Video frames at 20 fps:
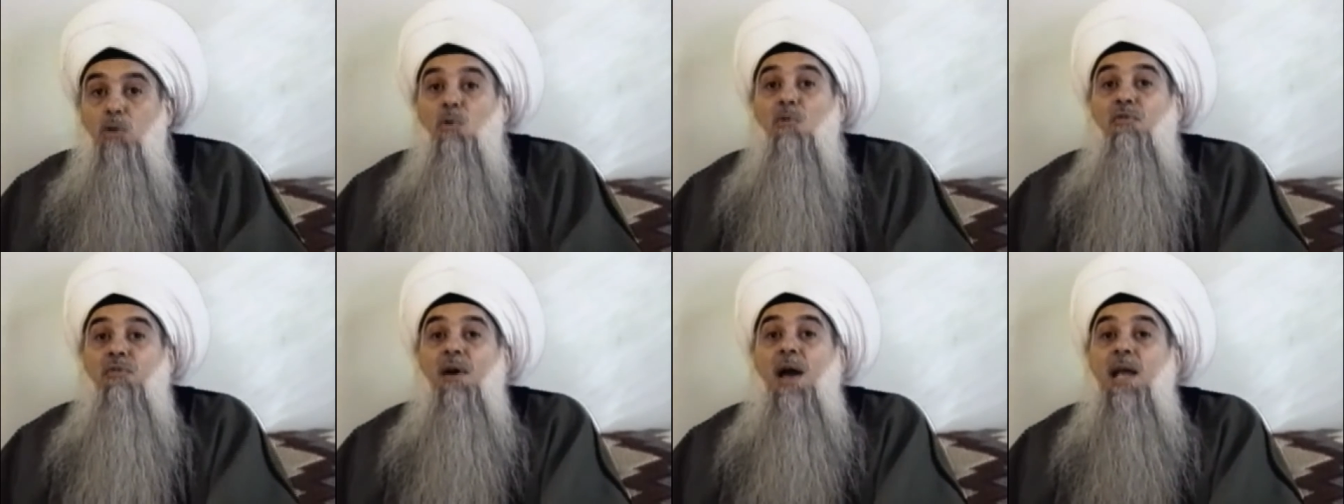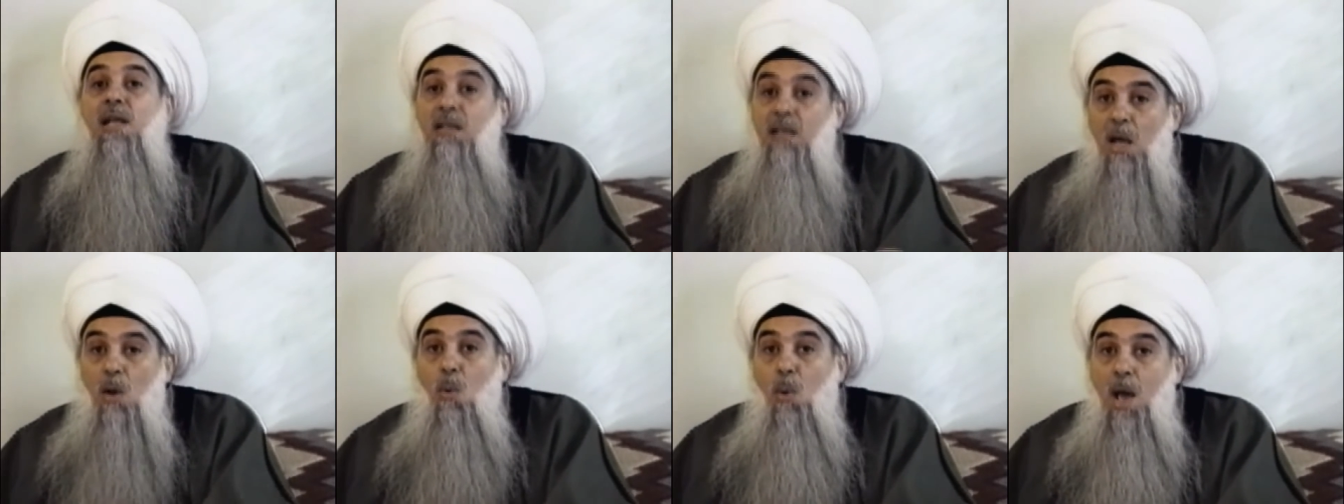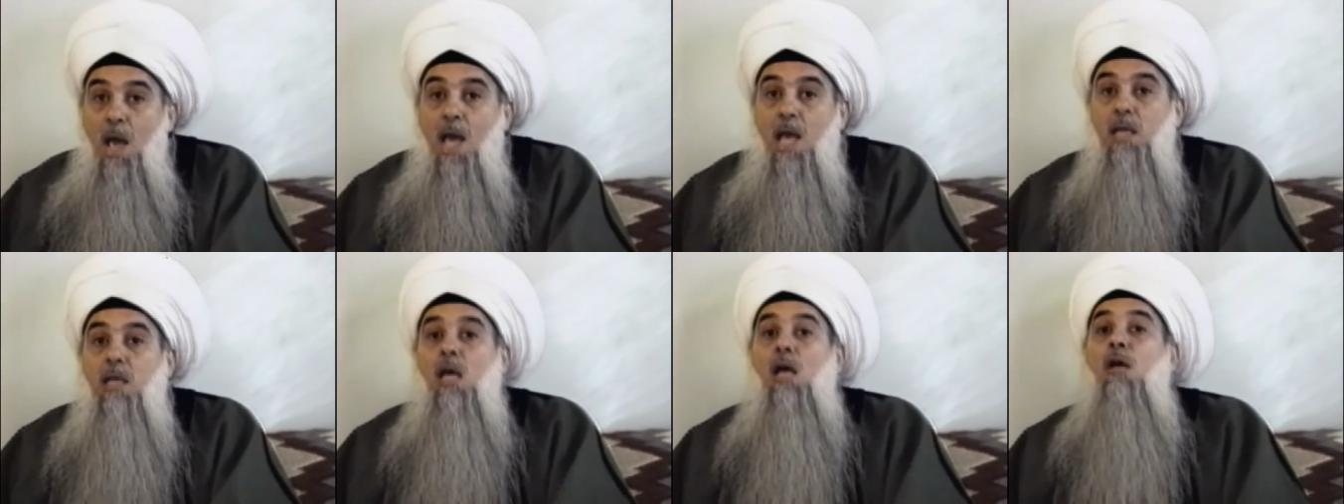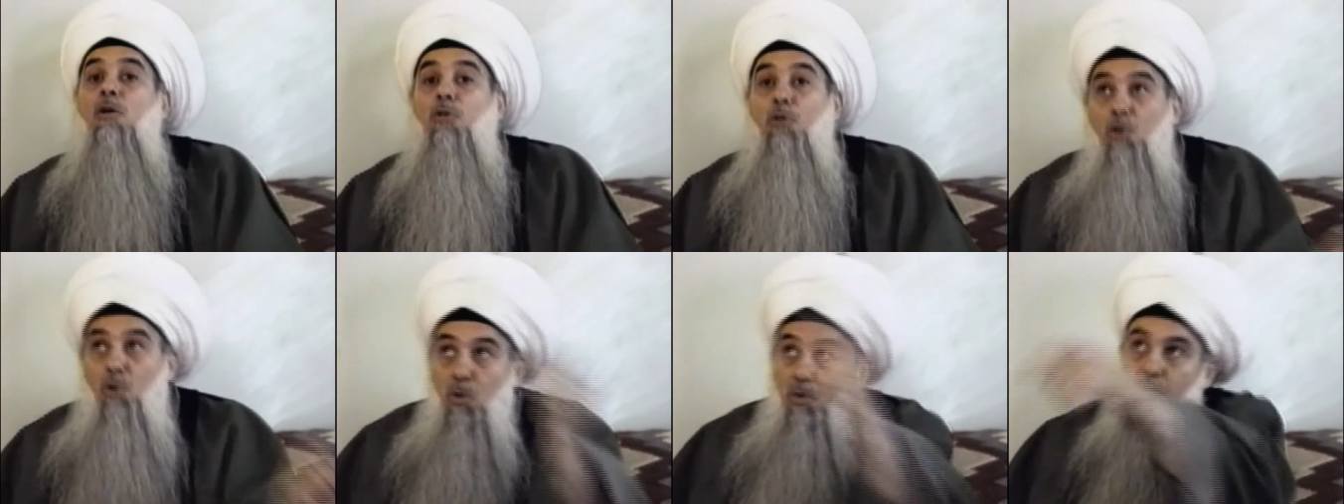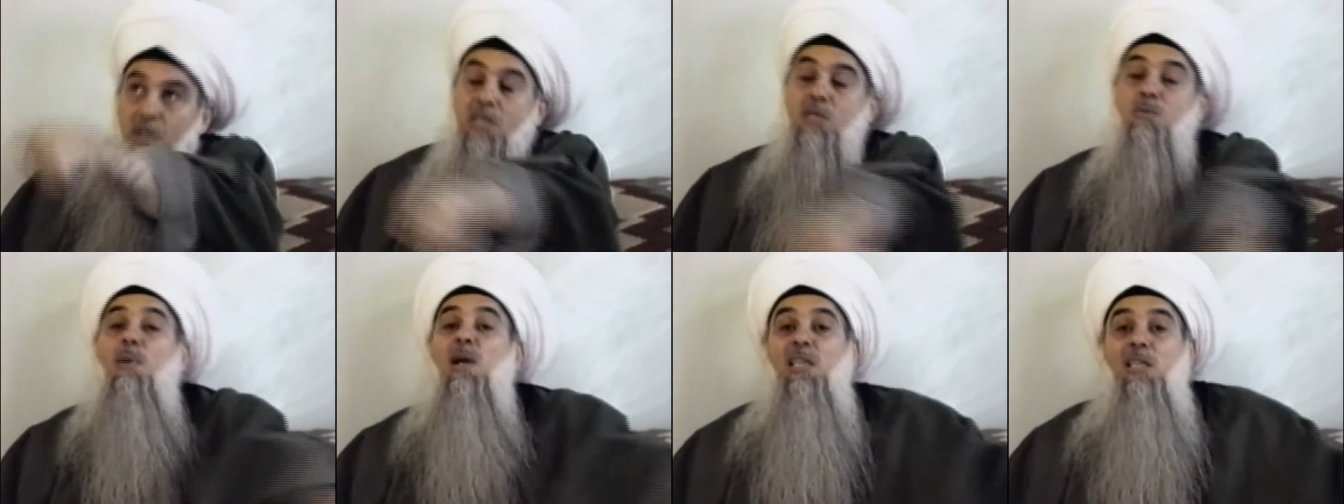to find a way through
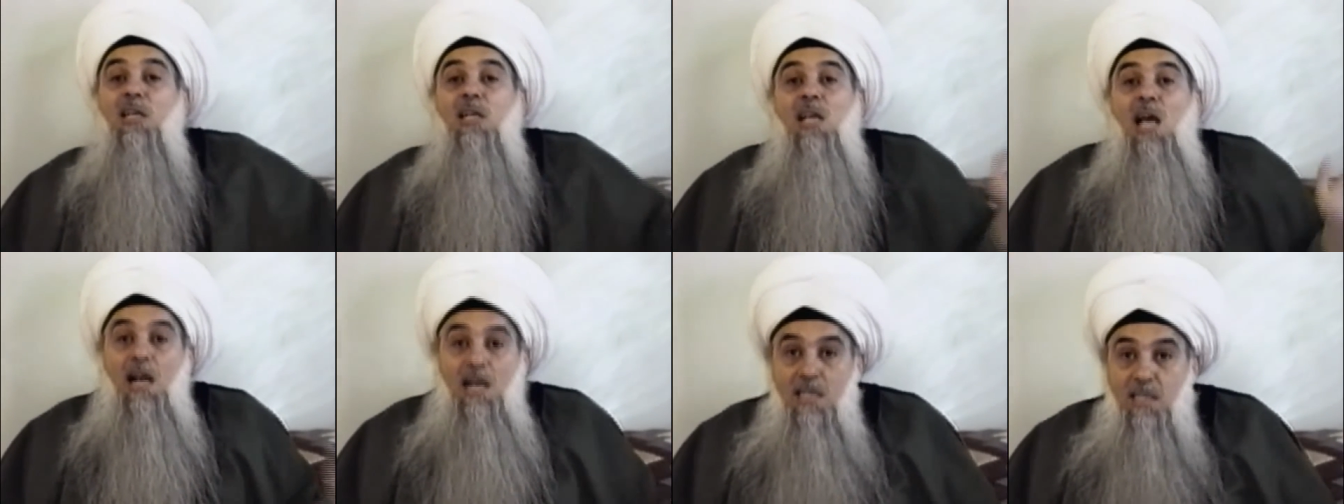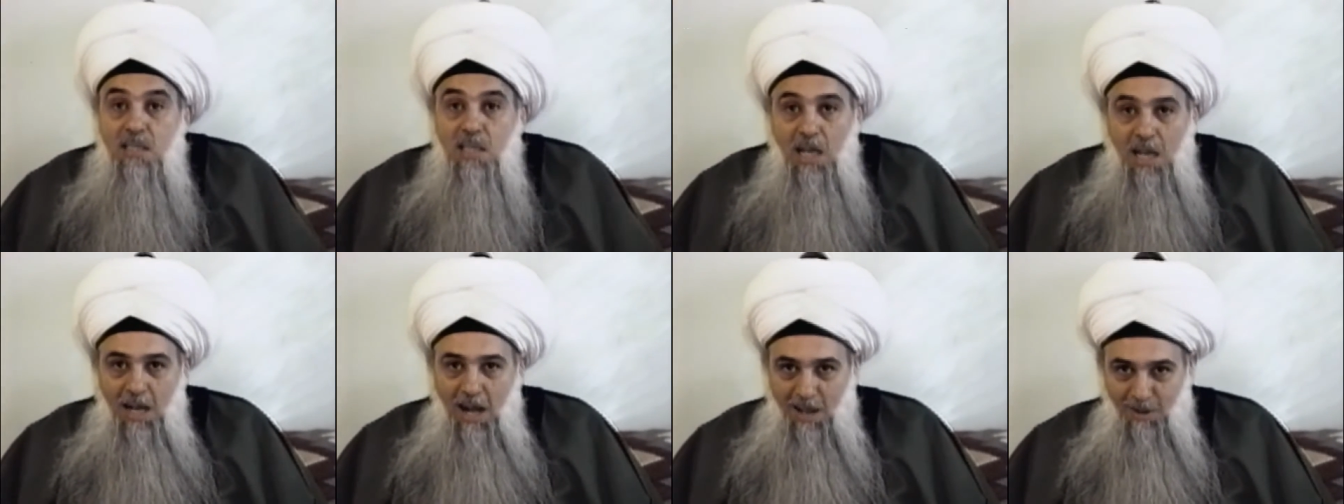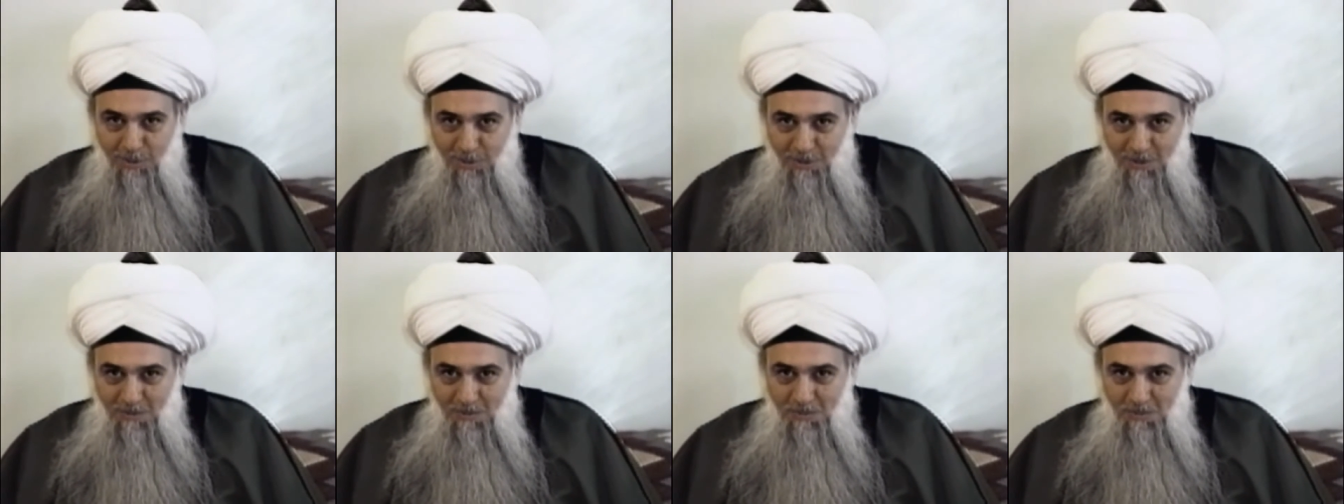this materialistic life.